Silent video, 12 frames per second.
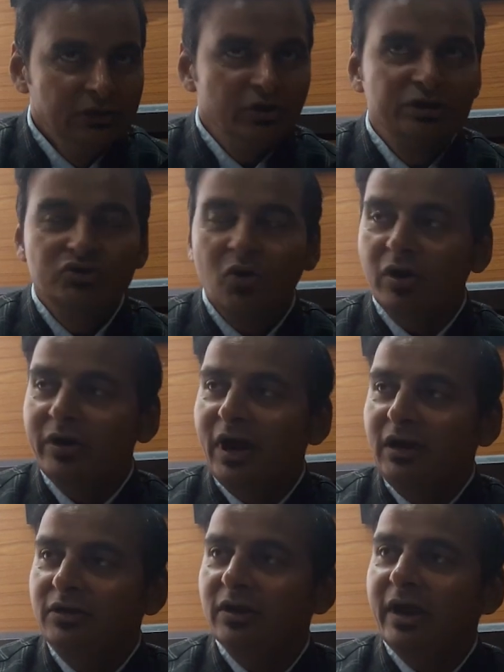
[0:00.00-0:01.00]
So it's not
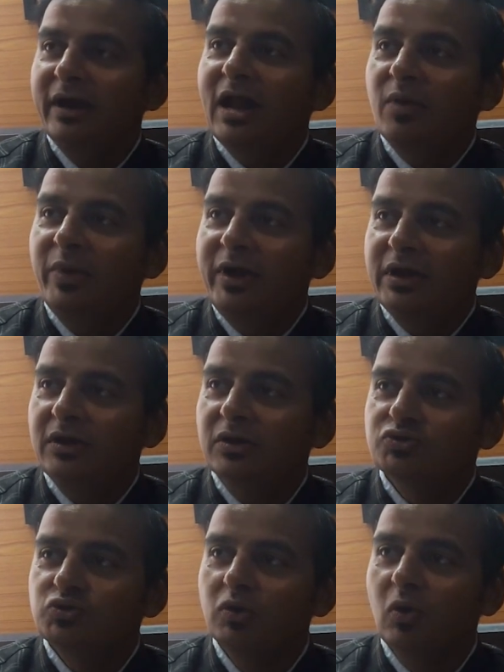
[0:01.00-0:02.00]
that a diabetic
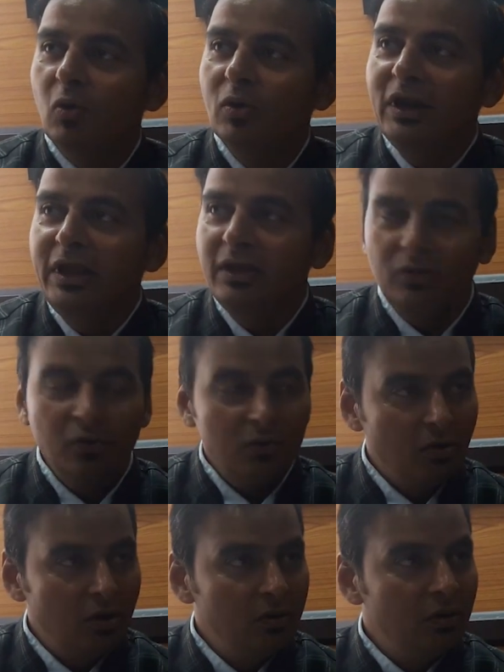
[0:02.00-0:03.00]
should only, you know,
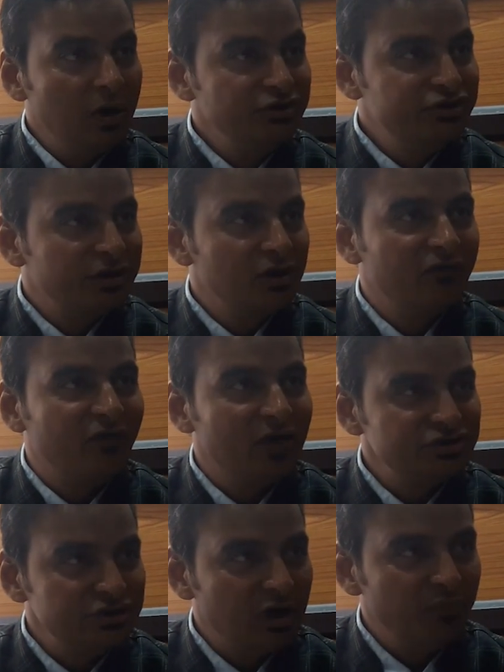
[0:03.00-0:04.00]
go and check the
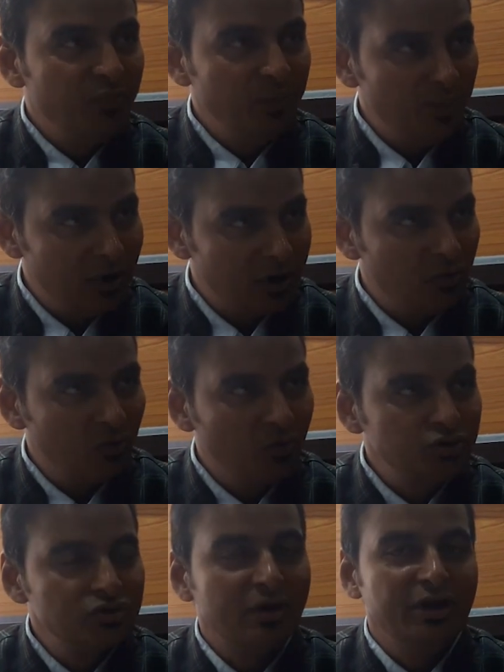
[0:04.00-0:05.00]
fasting and PP blood
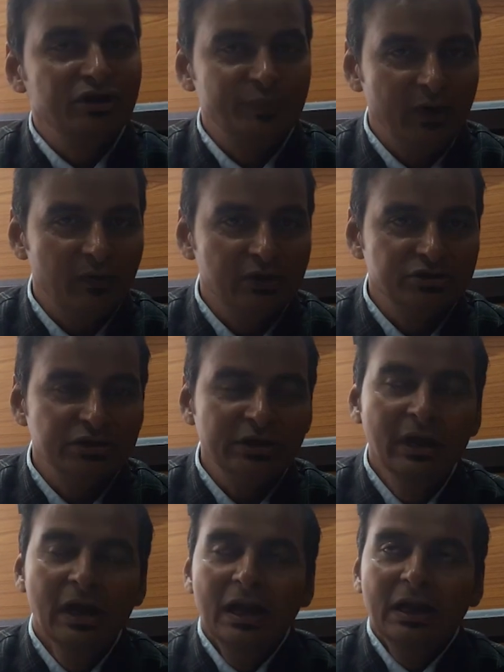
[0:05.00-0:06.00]
glucose or HbA1c.
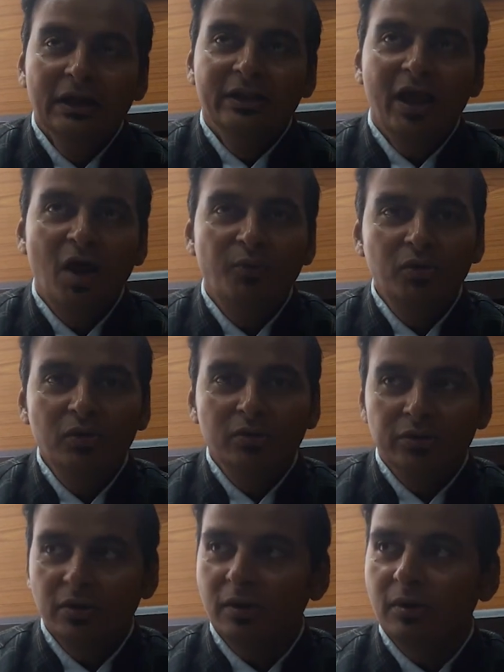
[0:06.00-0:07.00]
They have
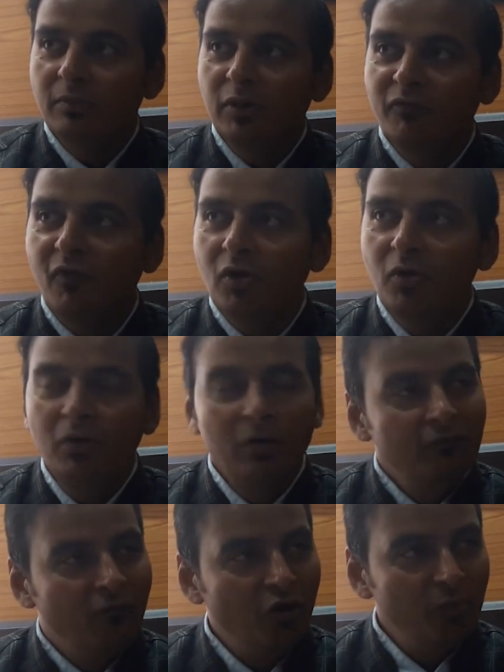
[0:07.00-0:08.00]
to follow
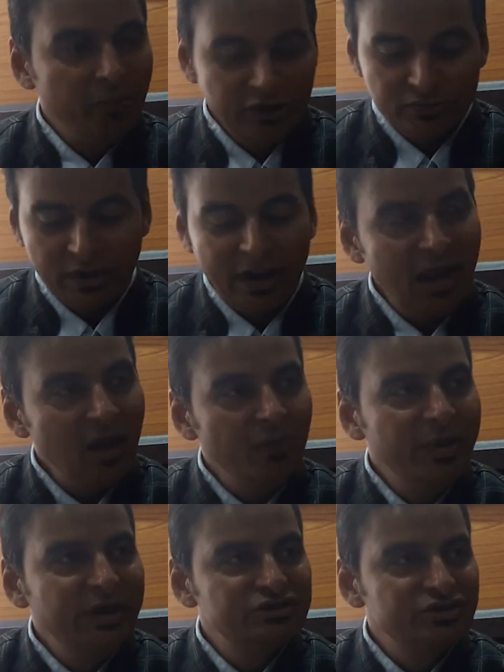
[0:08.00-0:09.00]
four principles: A,
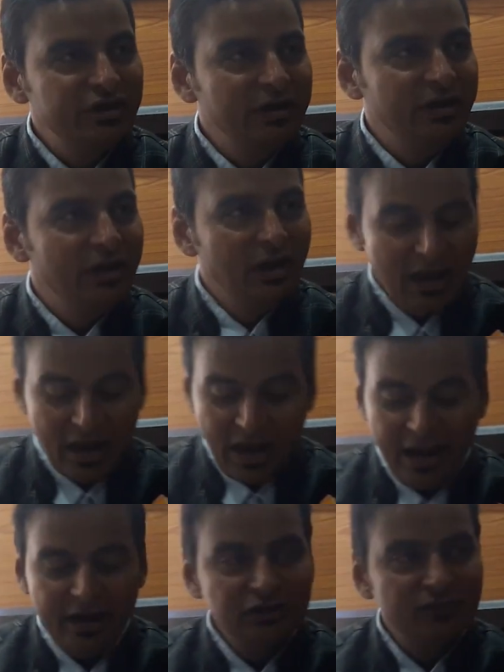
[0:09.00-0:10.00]
B, C, D.
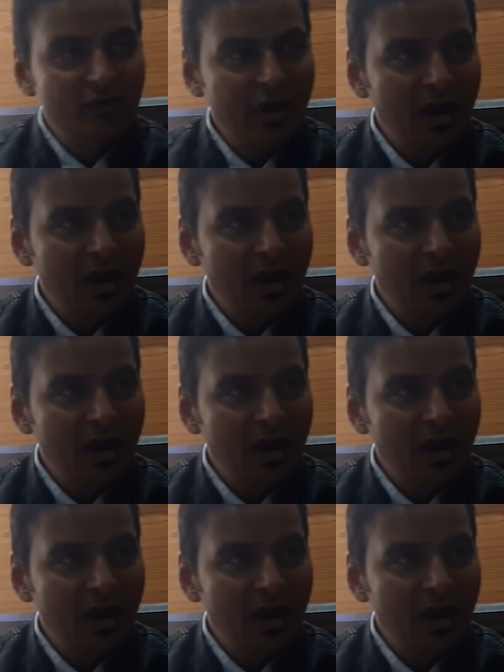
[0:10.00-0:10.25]
A is for